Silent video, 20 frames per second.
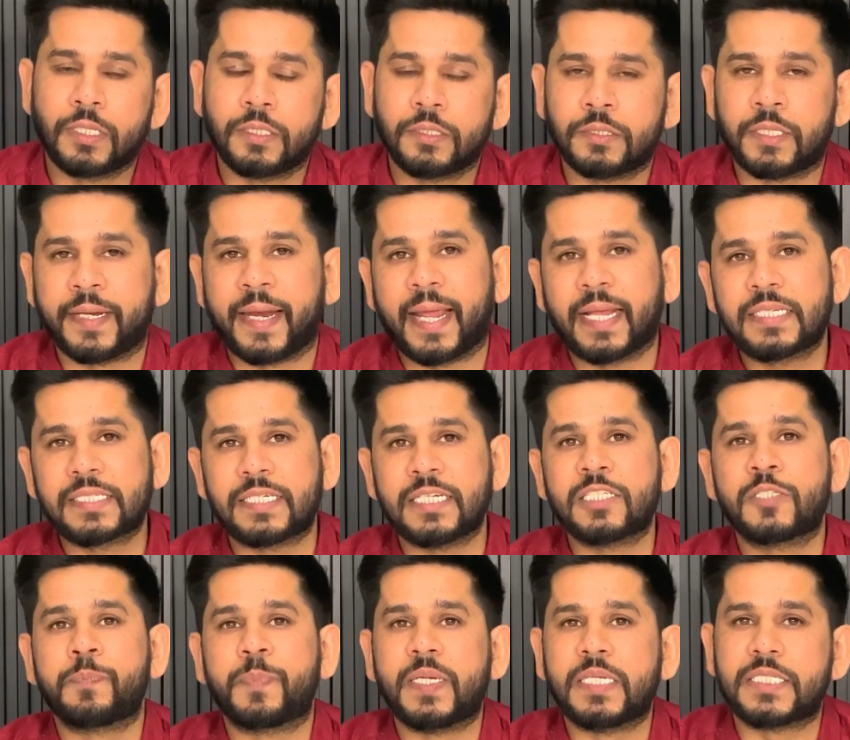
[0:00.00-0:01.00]
The next
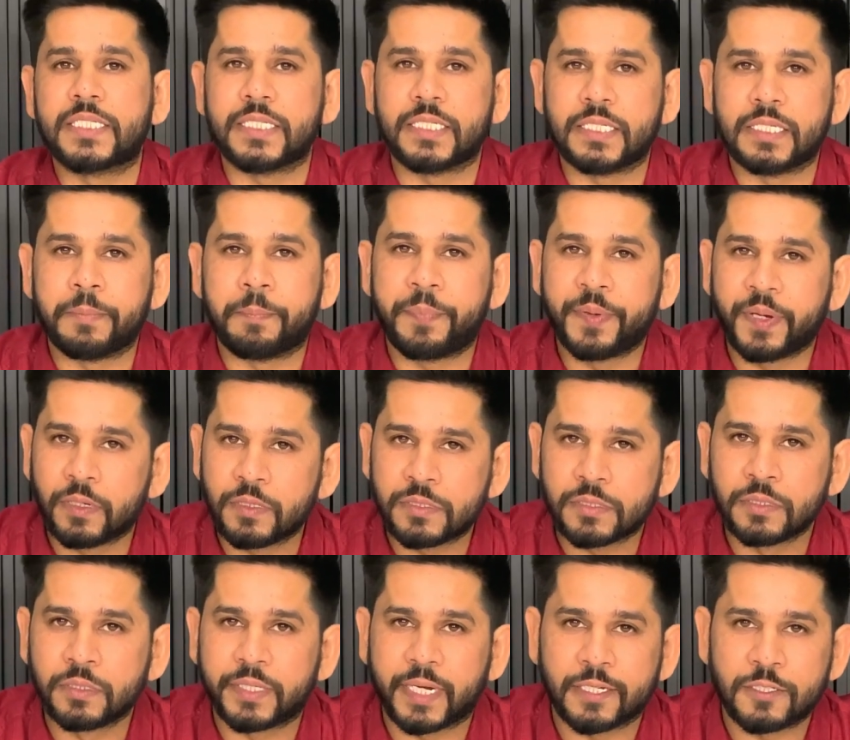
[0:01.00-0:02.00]
is PTE,
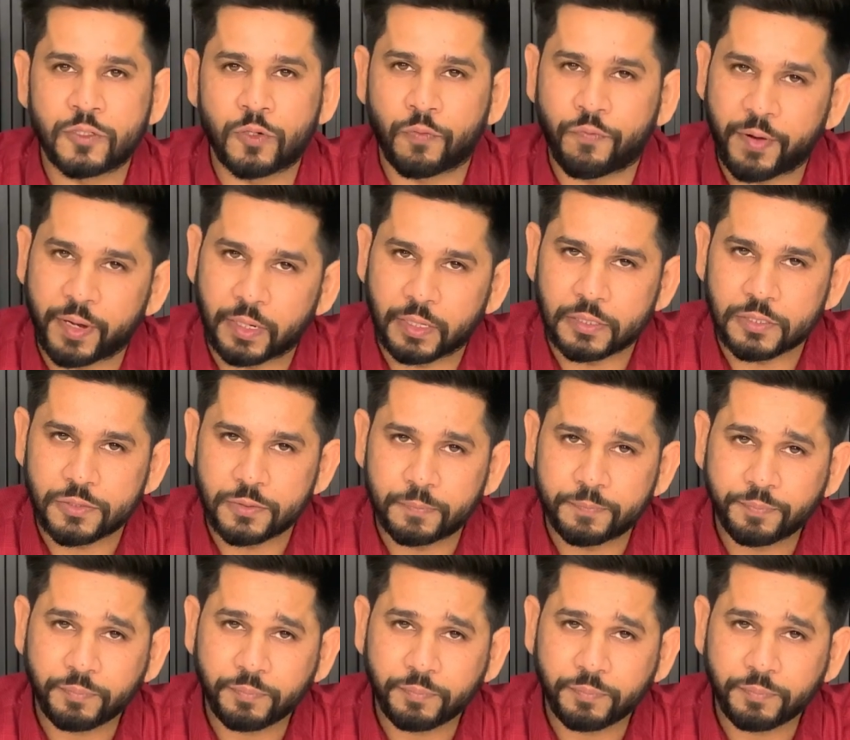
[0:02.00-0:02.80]
Pearson Test of English.